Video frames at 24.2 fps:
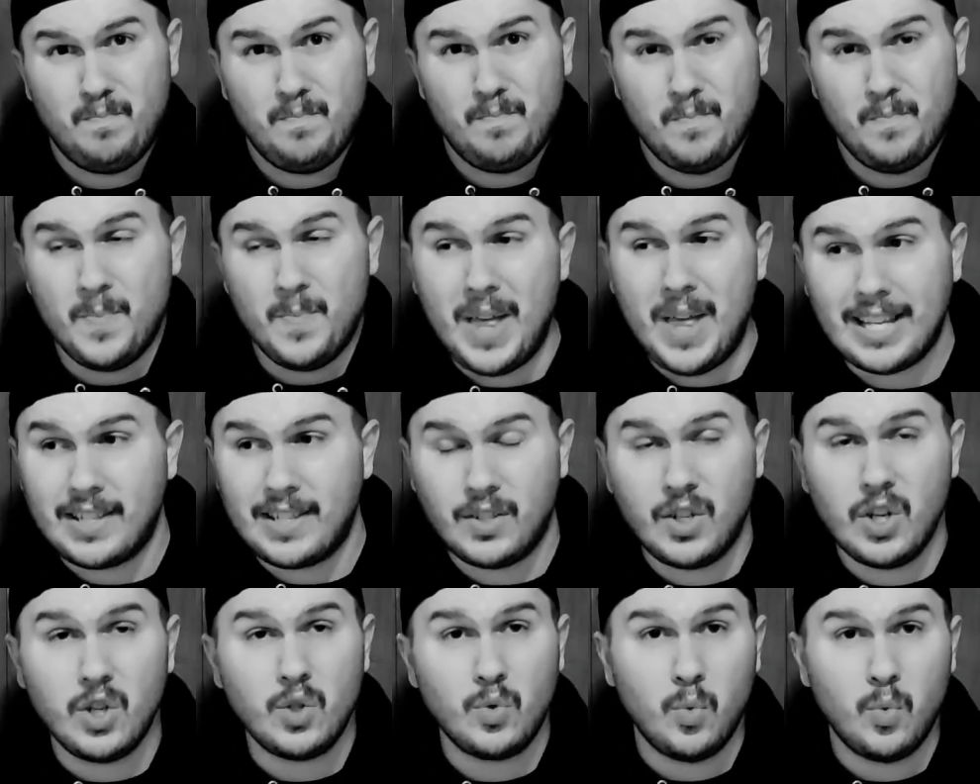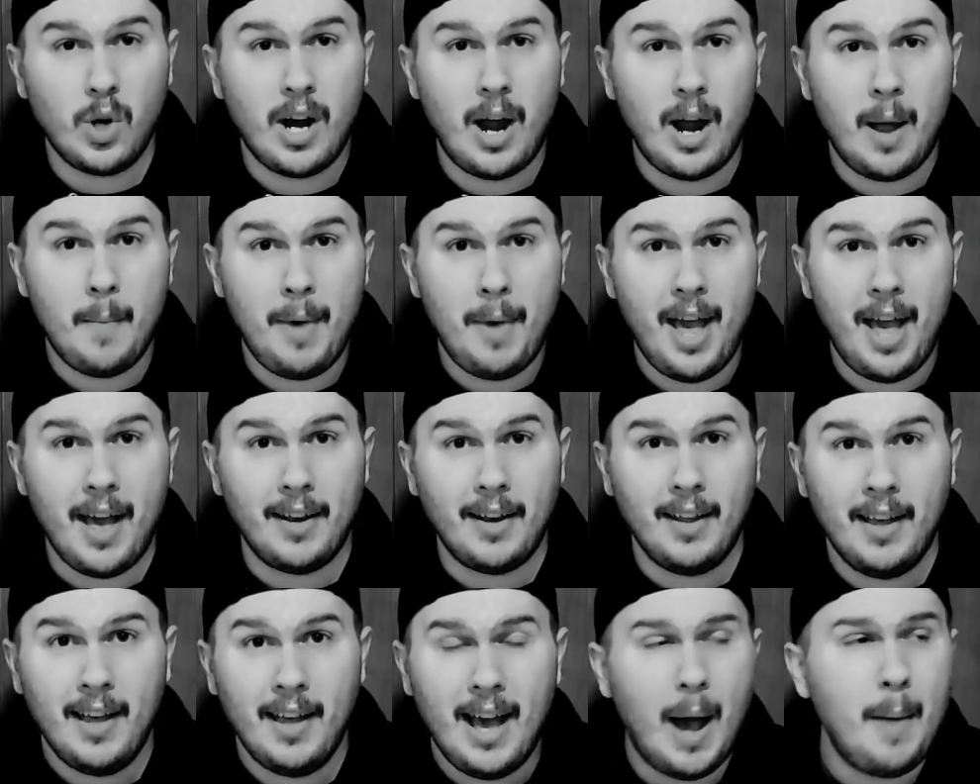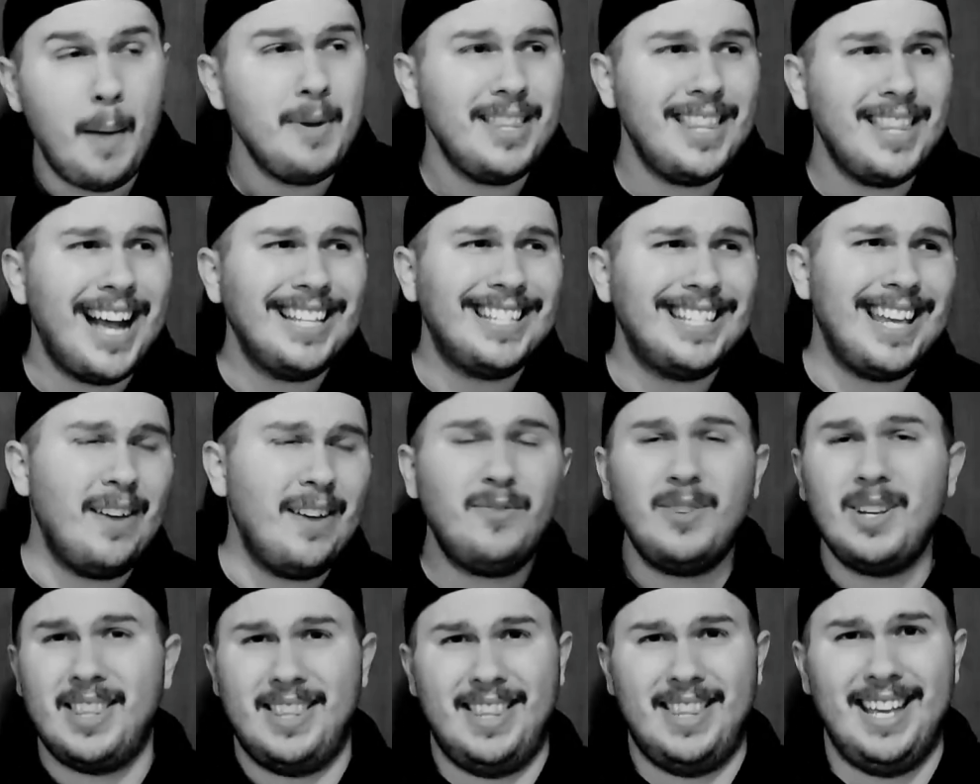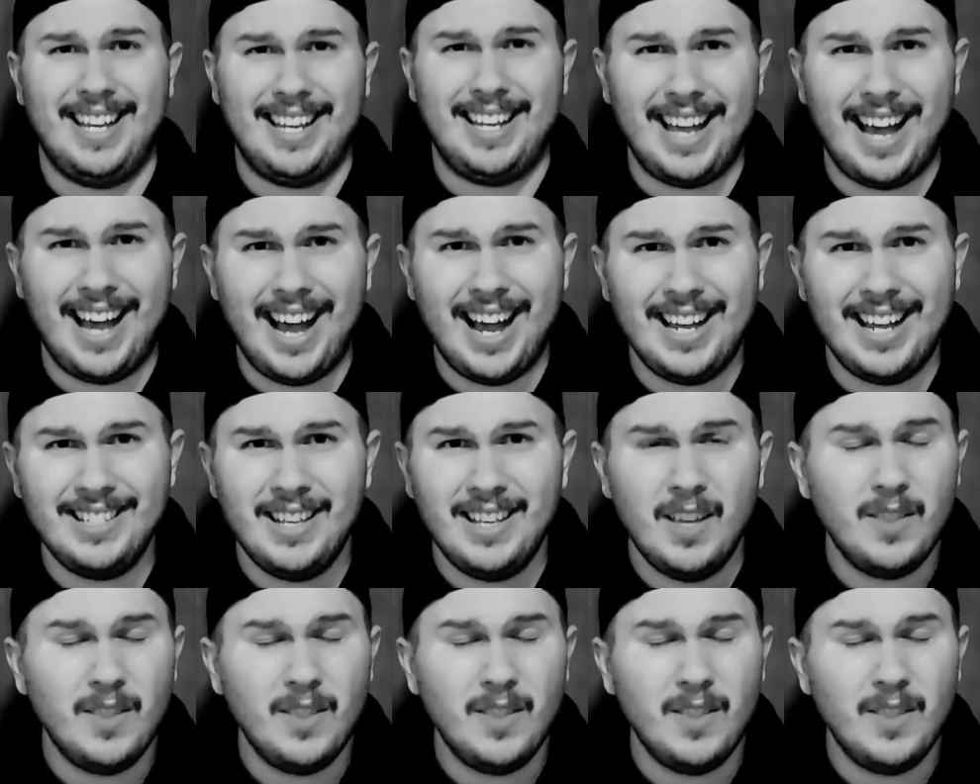that's just where I'm at. I mean, that's everything, guys.